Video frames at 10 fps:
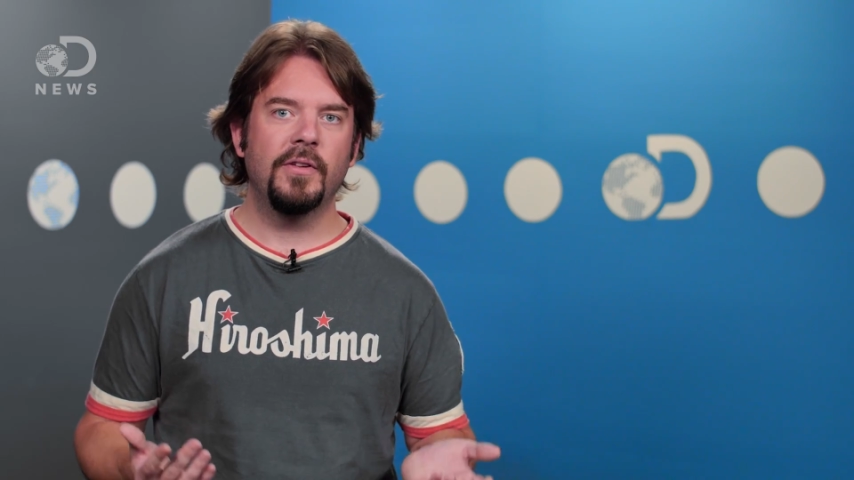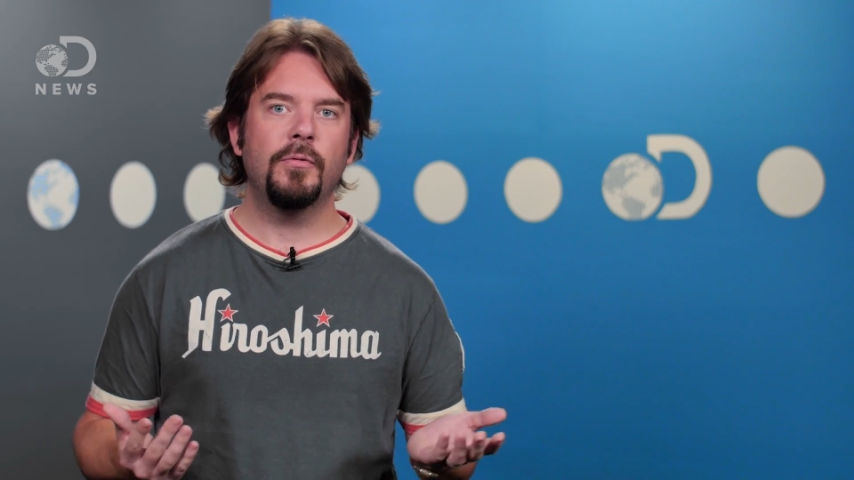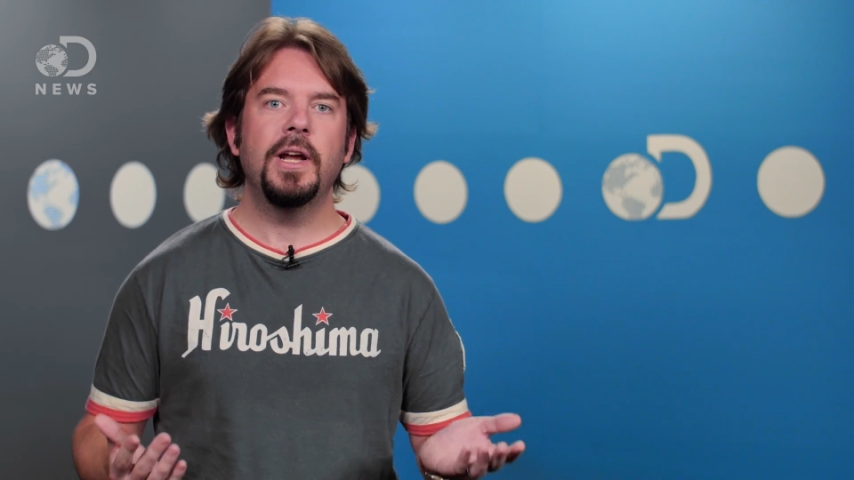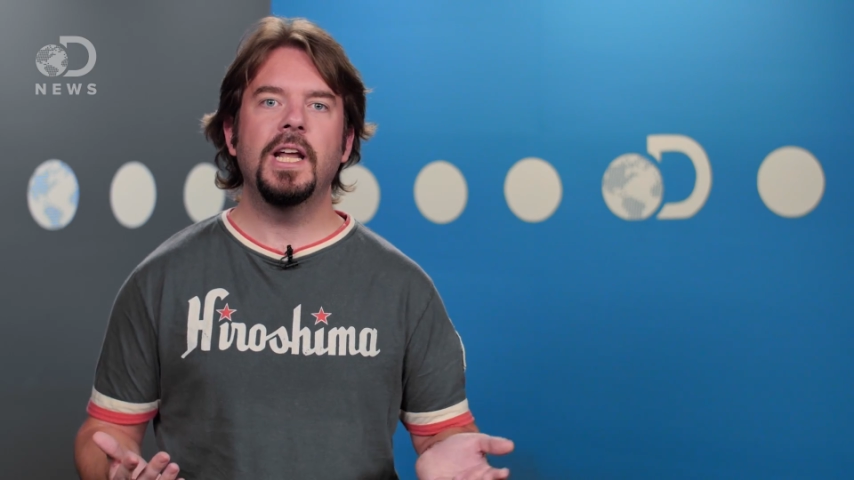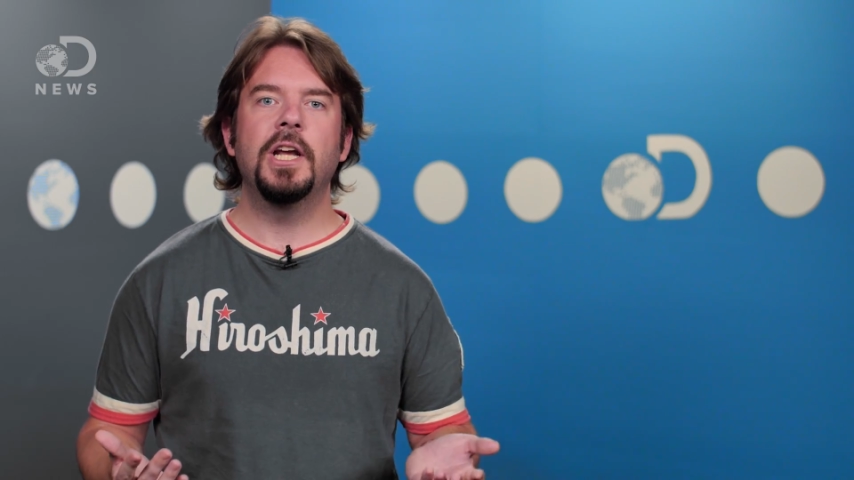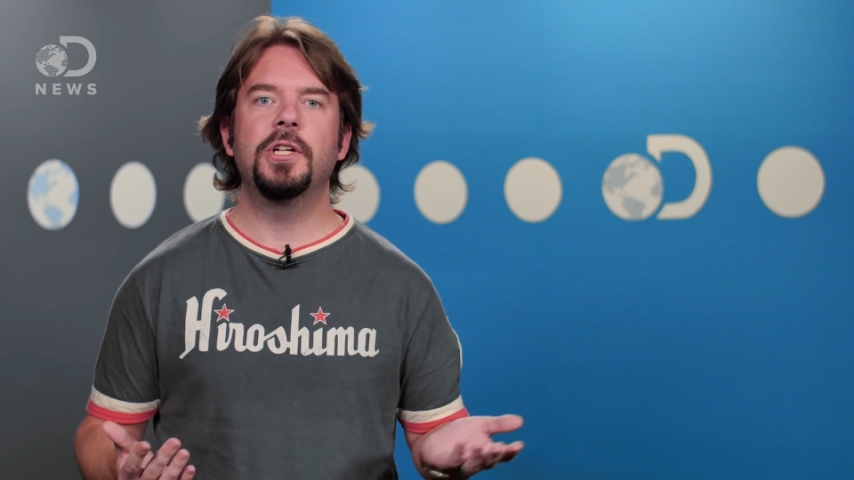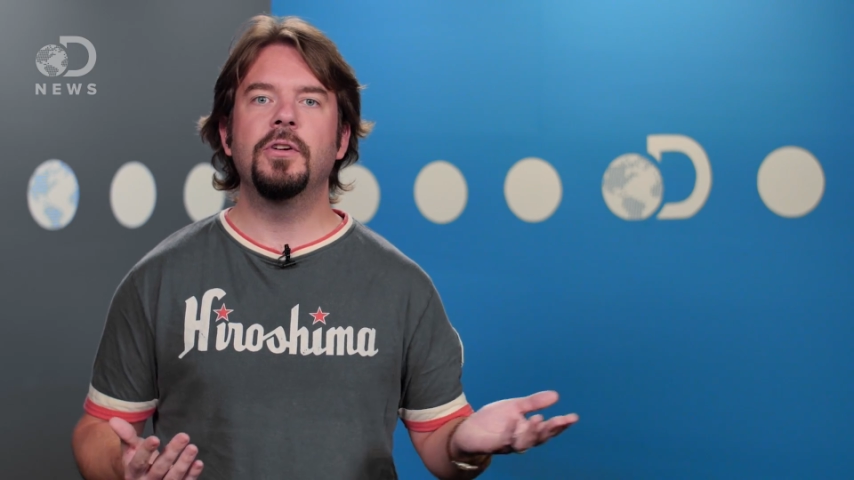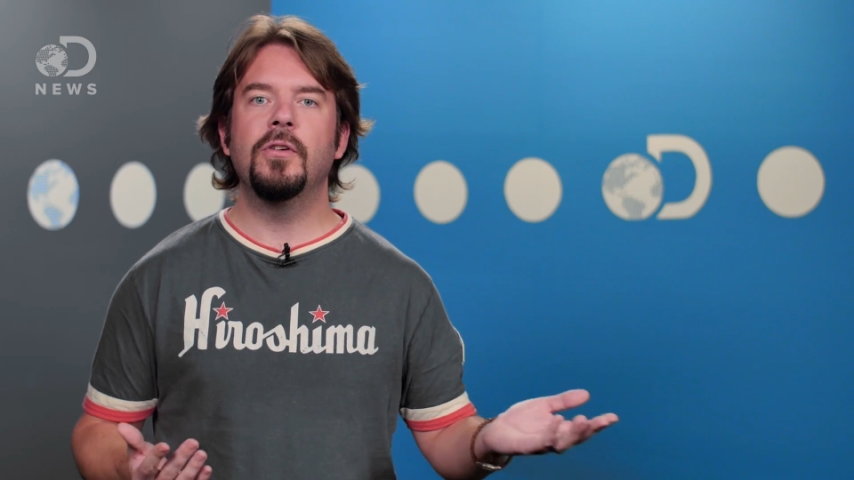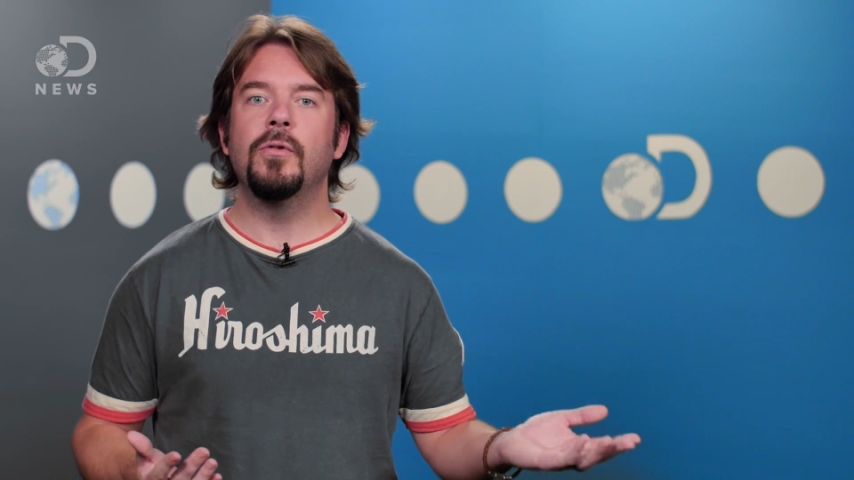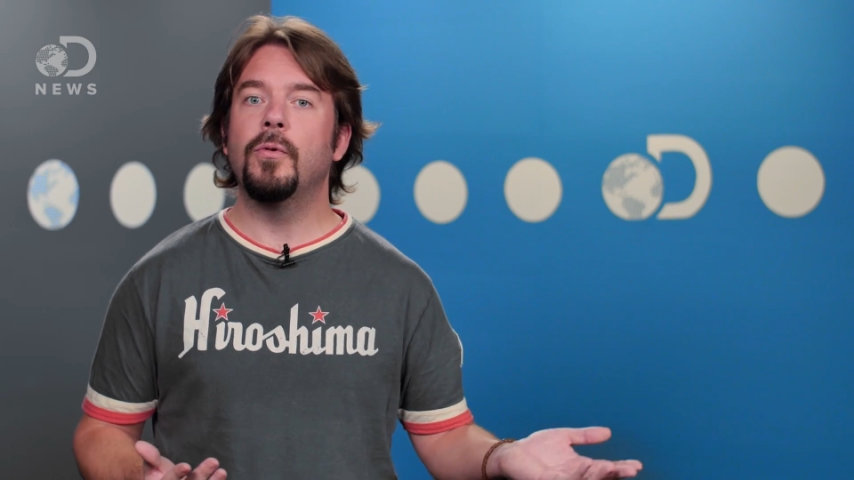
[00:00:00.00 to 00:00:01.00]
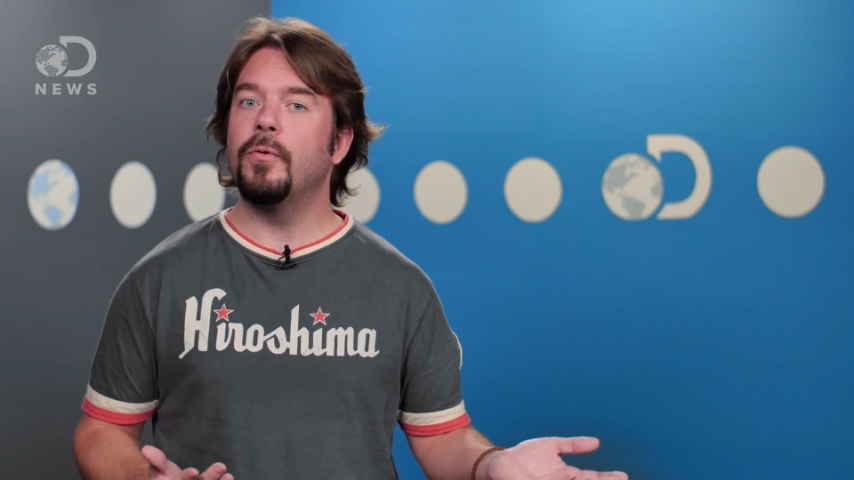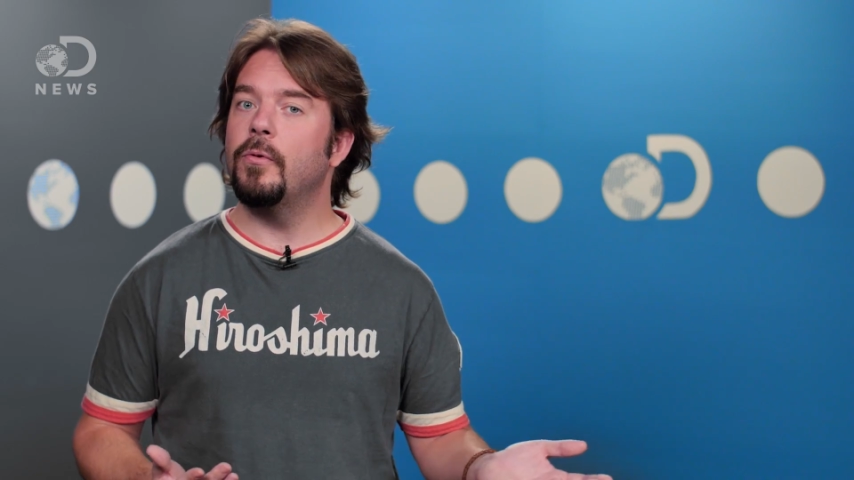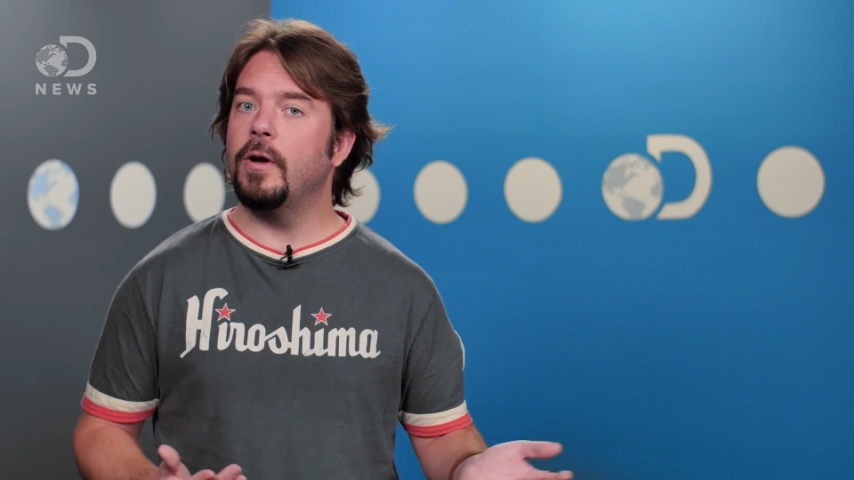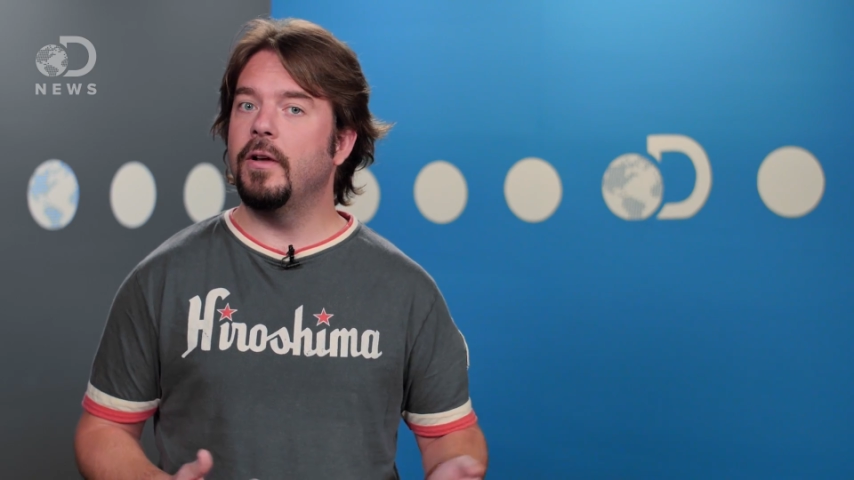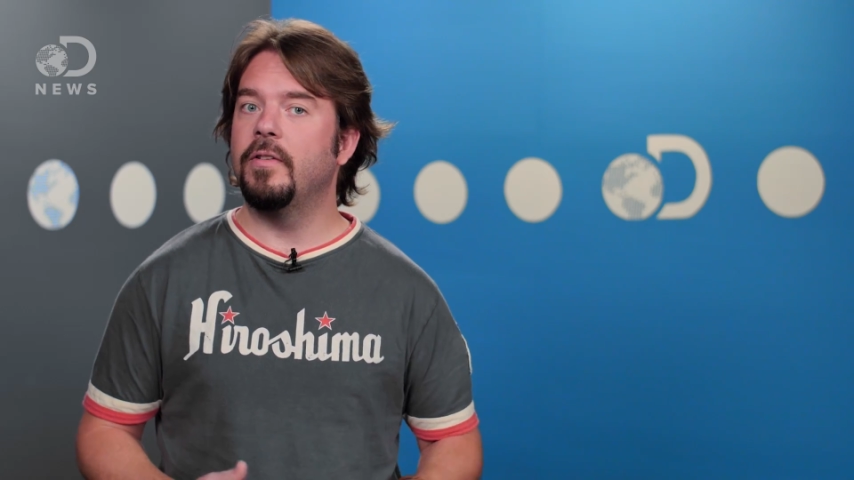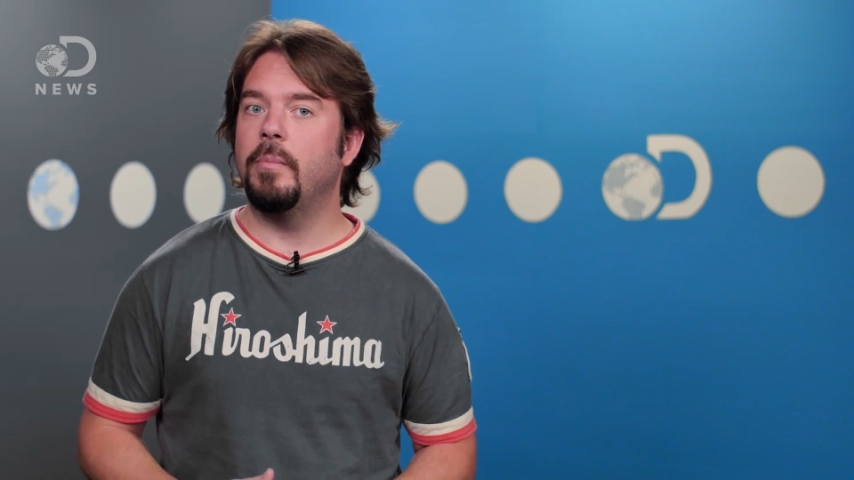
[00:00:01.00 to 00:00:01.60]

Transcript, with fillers: this radiation can cause all kinds